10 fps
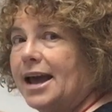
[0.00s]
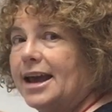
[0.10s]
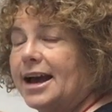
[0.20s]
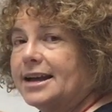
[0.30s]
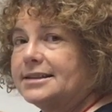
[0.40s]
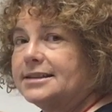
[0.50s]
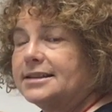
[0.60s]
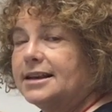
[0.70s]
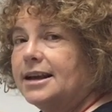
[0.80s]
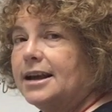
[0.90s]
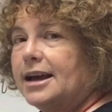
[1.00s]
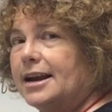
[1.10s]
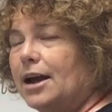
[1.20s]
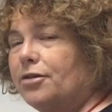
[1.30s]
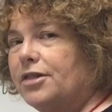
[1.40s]
ions.
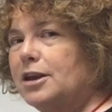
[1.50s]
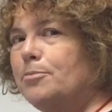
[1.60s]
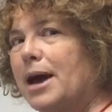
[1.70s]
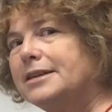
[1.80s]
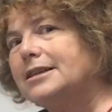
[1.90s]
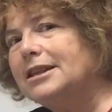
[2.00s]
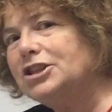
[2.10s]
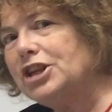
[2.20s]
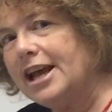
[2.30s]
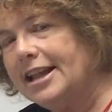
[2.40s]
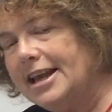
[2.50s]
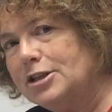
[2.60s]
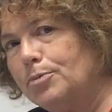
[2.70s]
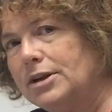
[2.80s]
Now think back to Le Chatelier's